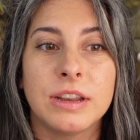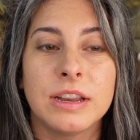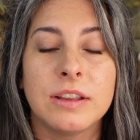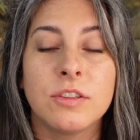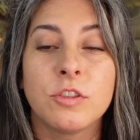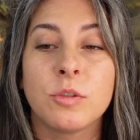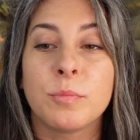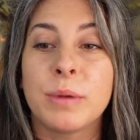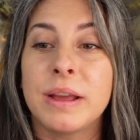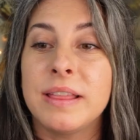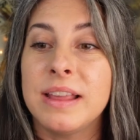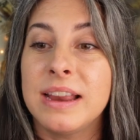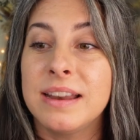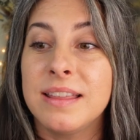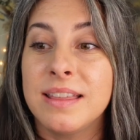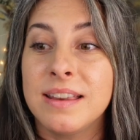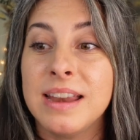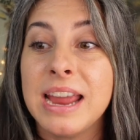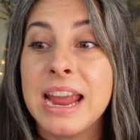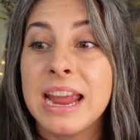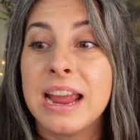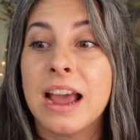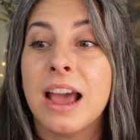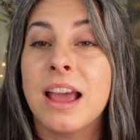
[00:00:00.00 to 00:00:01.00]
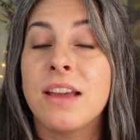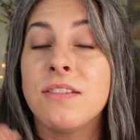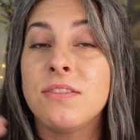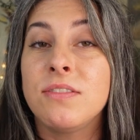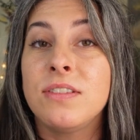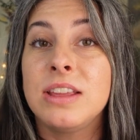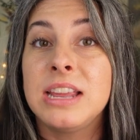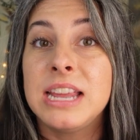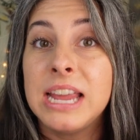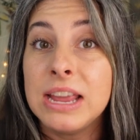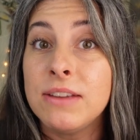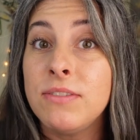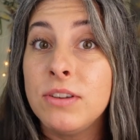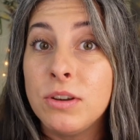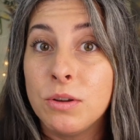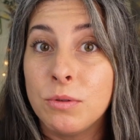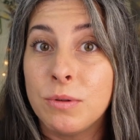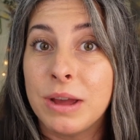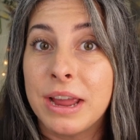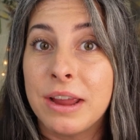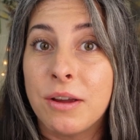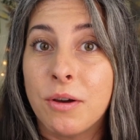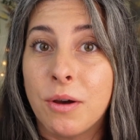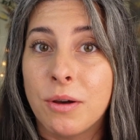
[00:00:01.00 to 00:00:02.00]
And so by the end of the day, I've given
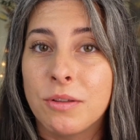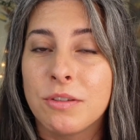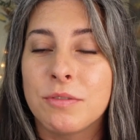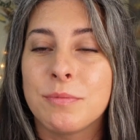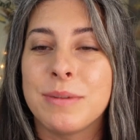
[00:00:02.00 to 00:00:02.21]
away all